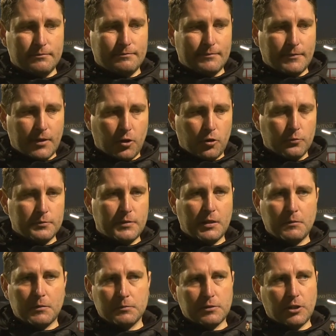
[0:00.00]
the home
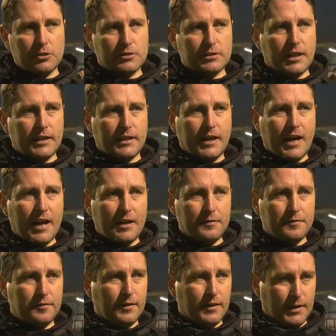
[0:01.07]
team comes out second half,
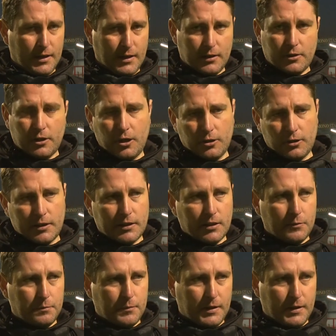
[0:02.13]
crowd get up,